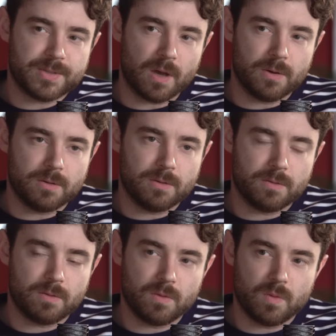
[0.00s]
So
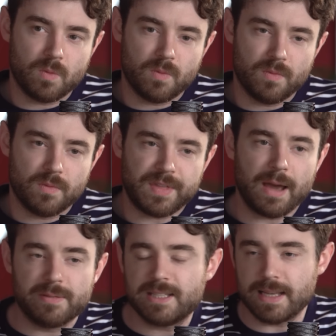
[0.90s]

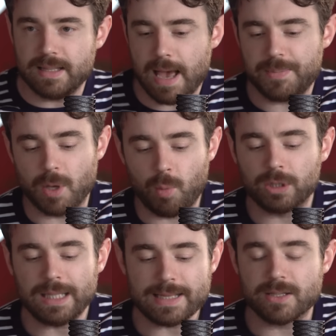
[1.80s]
they obviously, episode
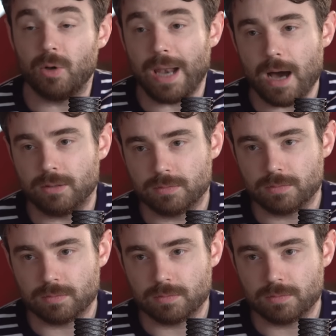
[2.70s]
1 lays it all out.